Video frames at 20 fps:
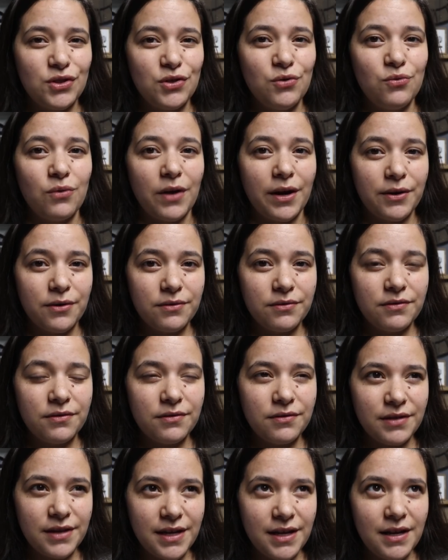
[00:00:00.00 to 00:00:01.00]
to
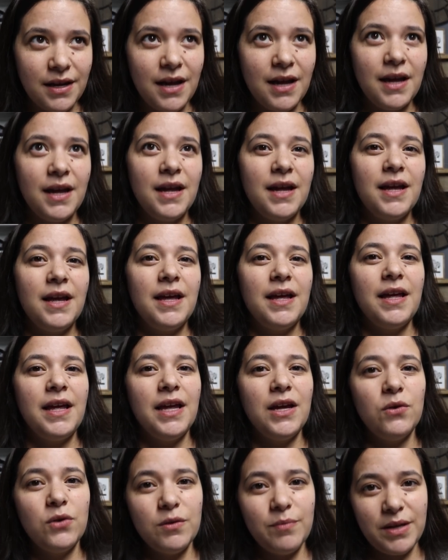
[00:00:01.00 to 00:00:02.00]
regularly,
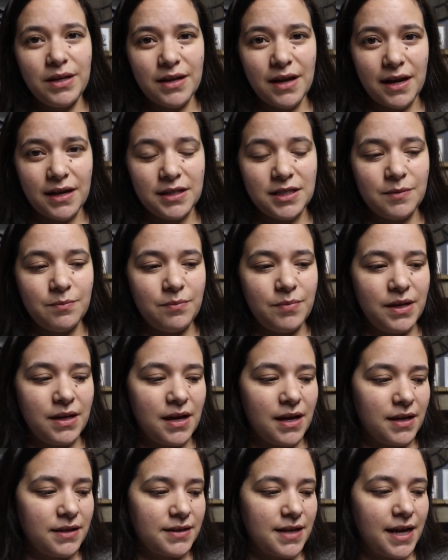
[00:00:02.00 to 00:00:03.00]
it would be nice
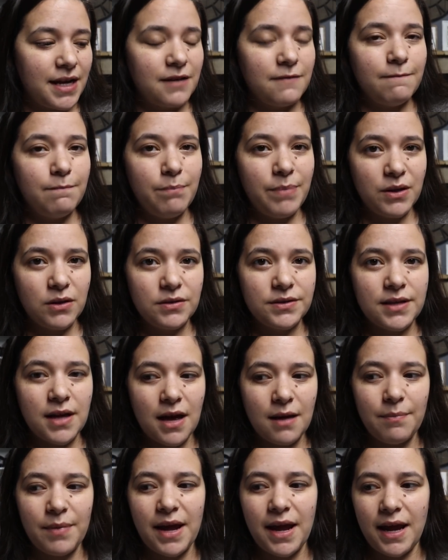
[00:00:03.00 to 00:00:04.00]
because I can build
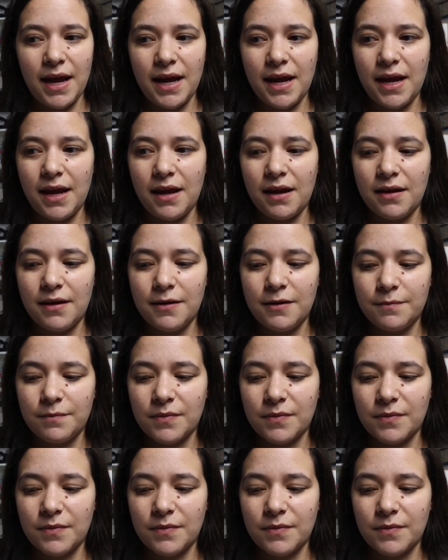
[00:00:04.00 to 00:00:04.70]
up a,